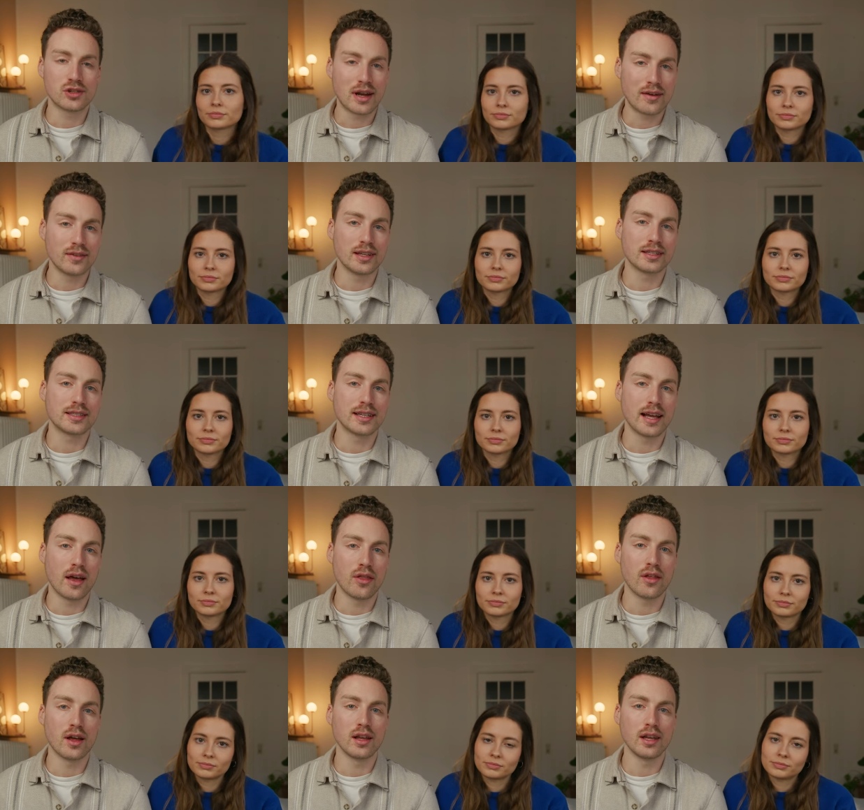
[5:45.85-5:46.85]
Speaker 1: traveling
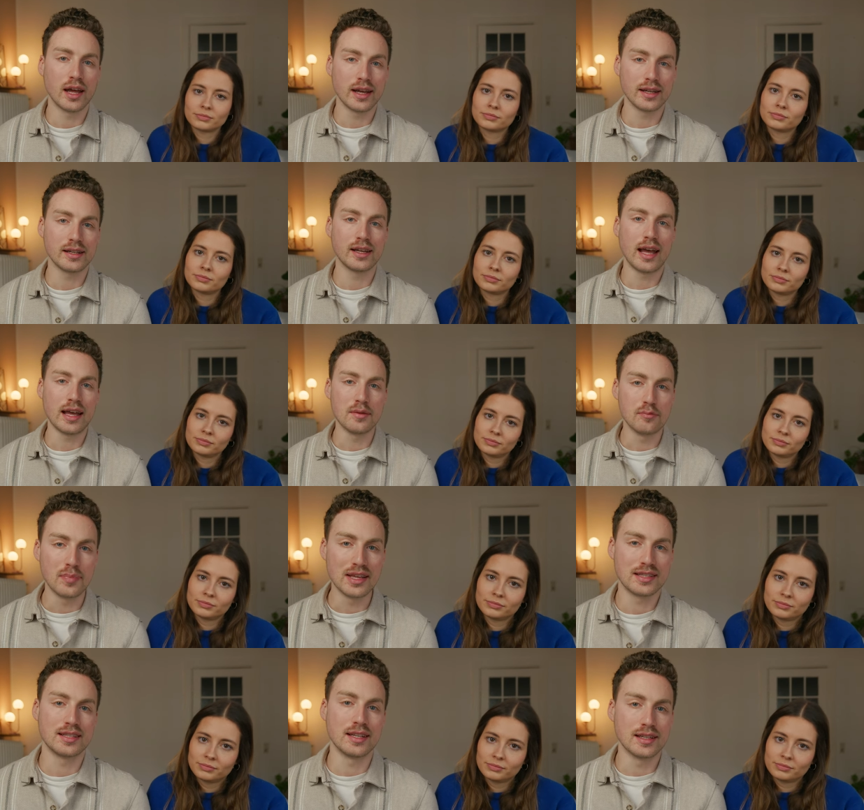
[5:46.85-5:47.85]
together like a
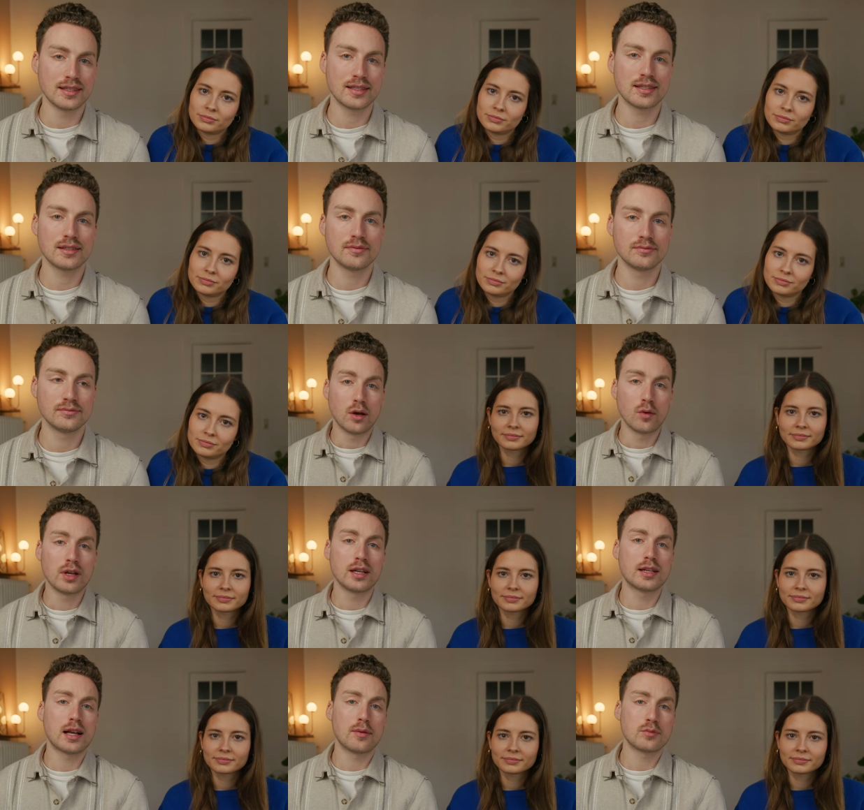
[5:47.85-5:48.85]
business. Now
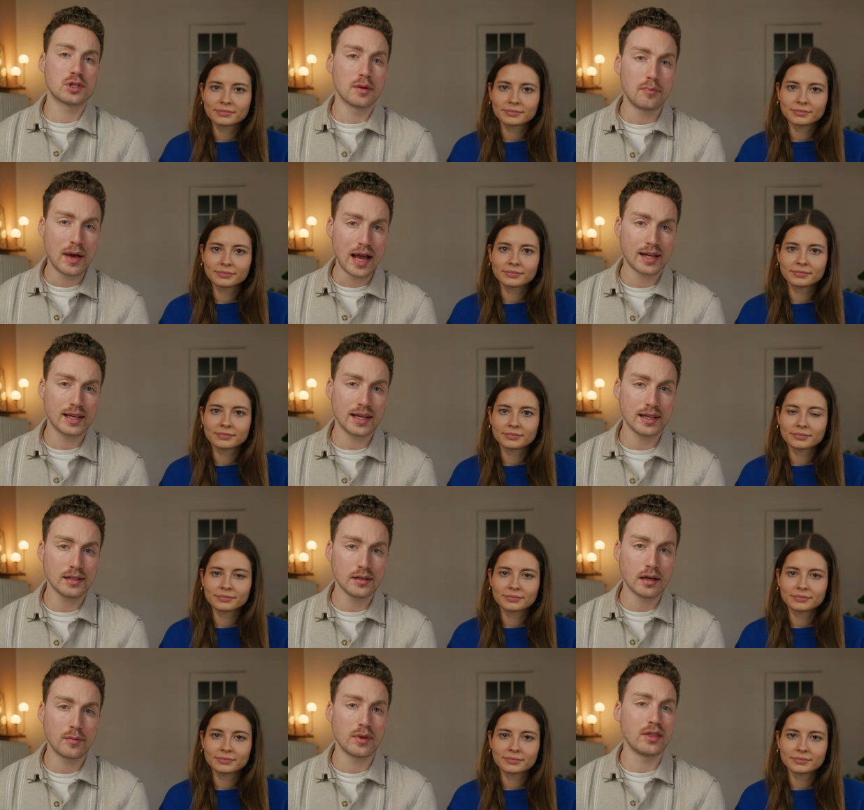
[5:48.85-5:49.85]
when it comes to
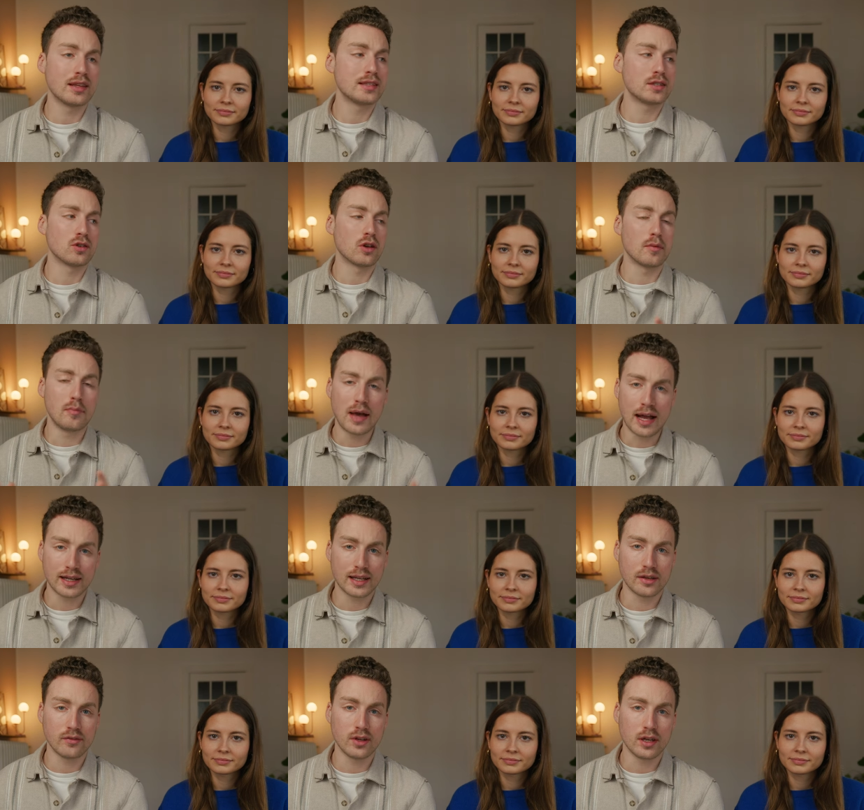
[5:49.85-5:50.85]
packing, I mean, this is not a
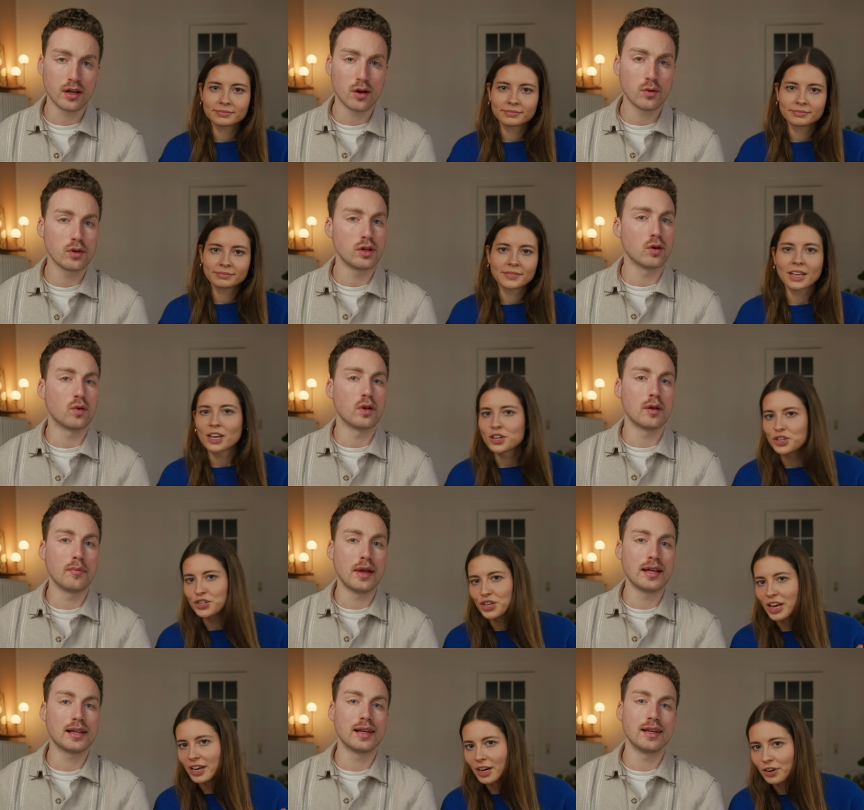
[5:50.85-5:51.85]
packing video. We don't want
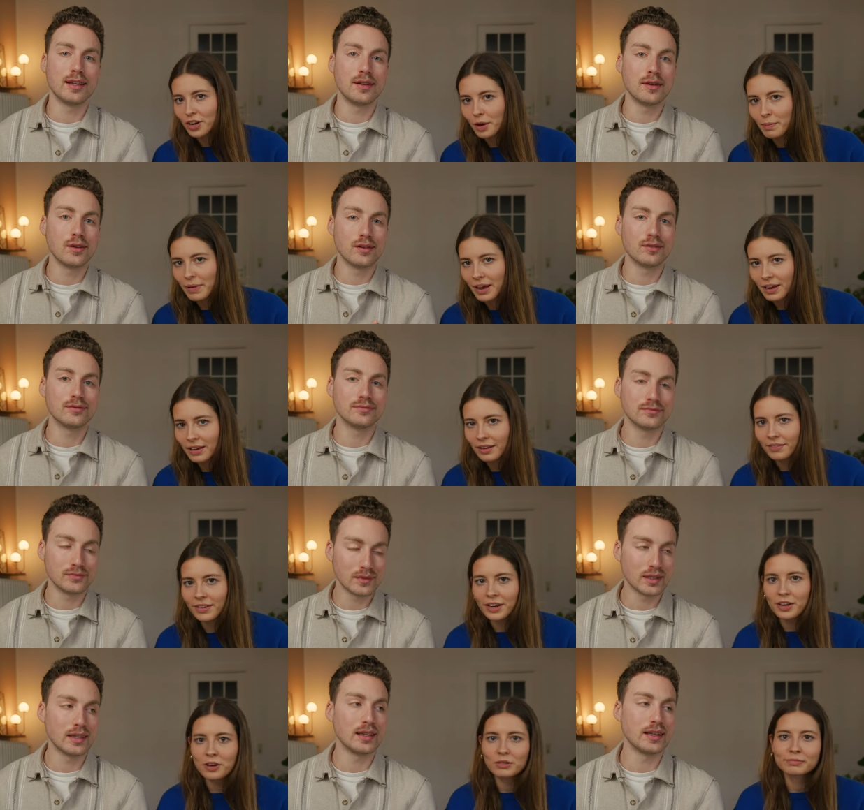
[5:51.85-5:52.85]
to
Speaker 2: make it... Check out our packing
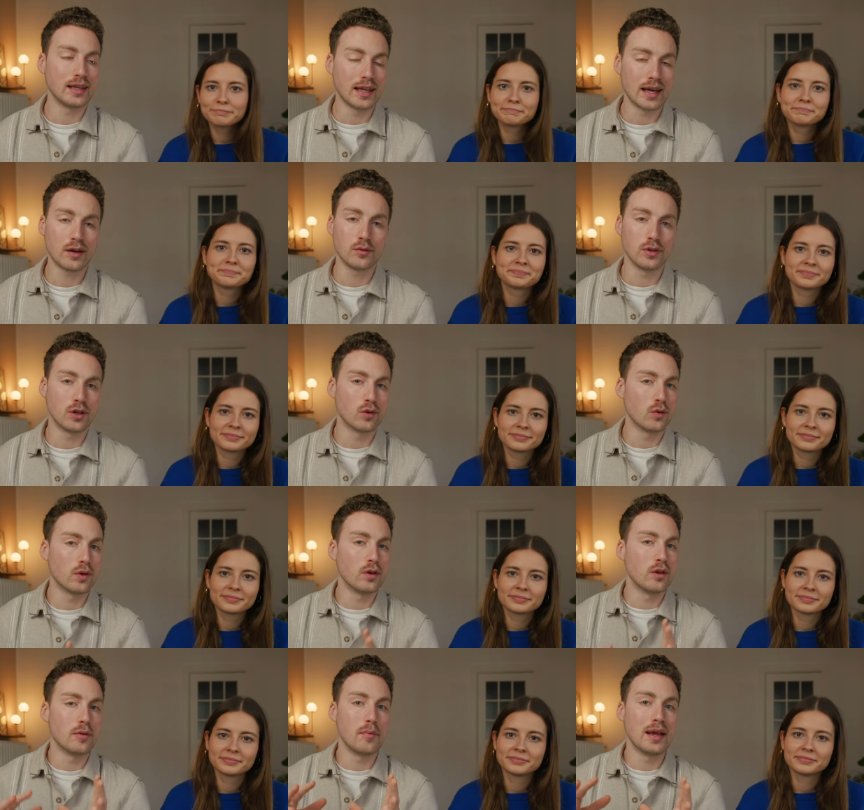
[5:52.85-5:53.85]
video.
Speaker 1: Yeah, we don't
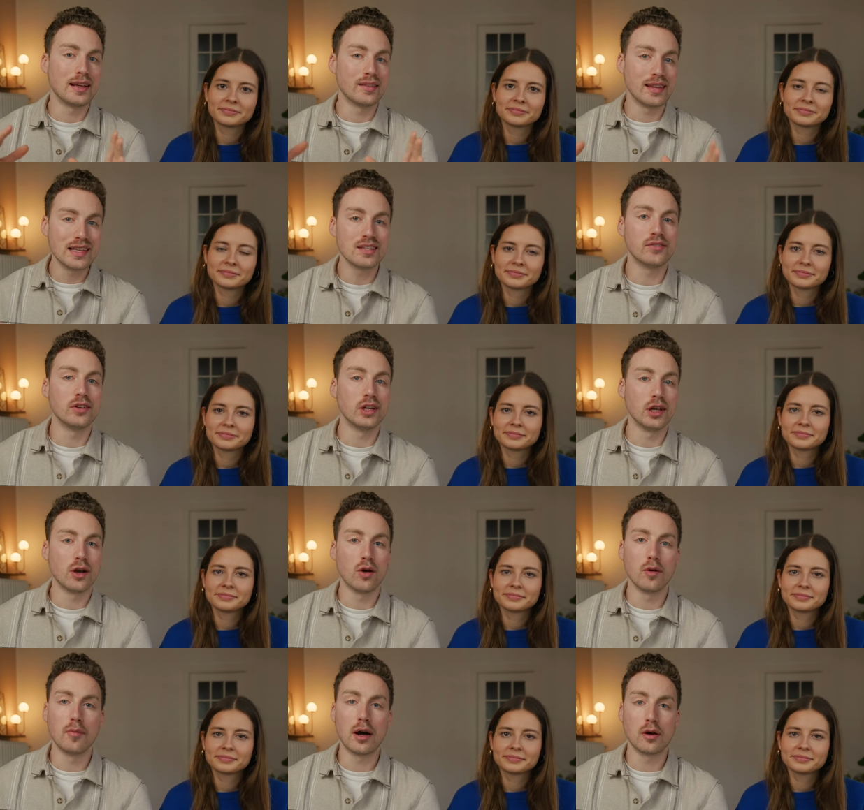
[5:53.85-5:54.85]
want to make this
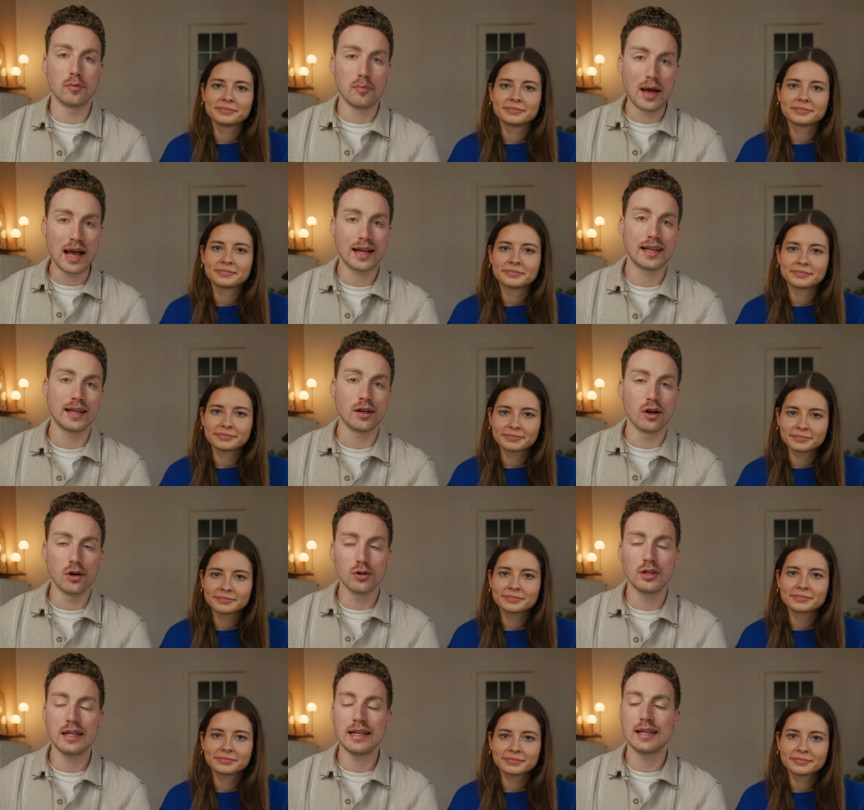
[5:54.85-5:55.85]
video about packing
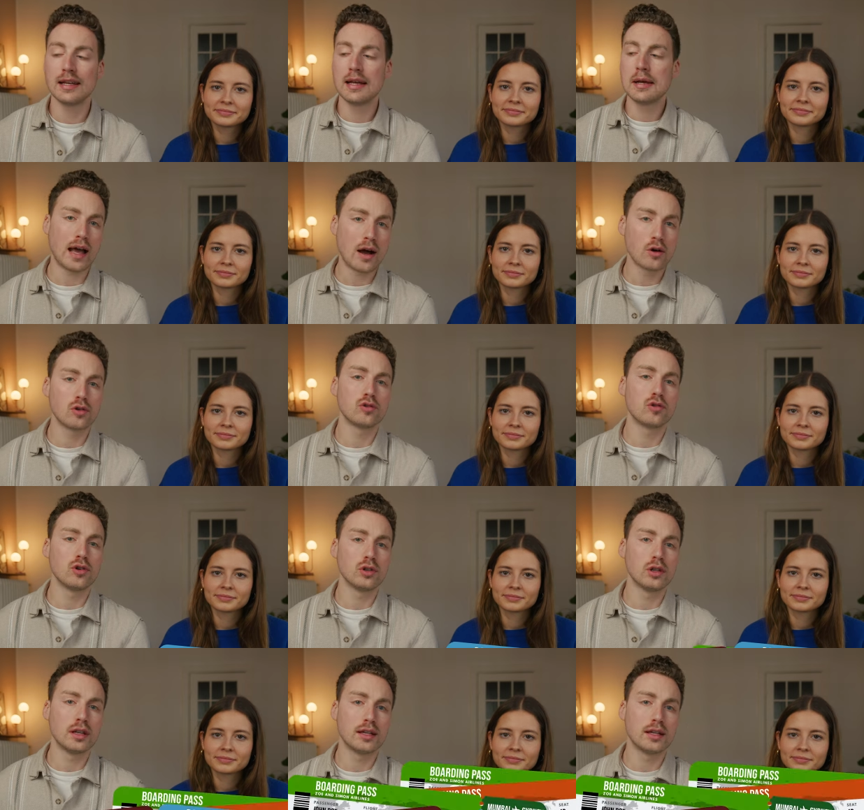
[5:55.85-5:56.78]
only. Our rule